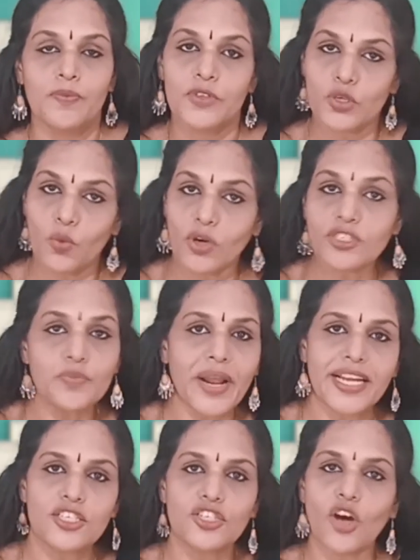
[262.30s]
So what's
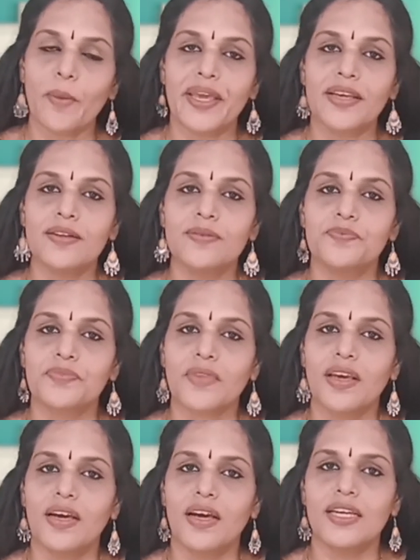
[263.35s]
brainstorming?
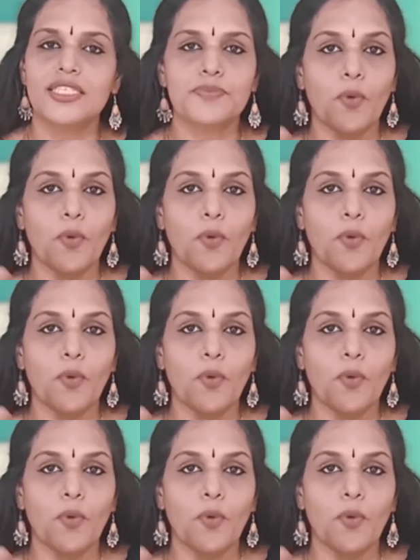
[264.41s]
It's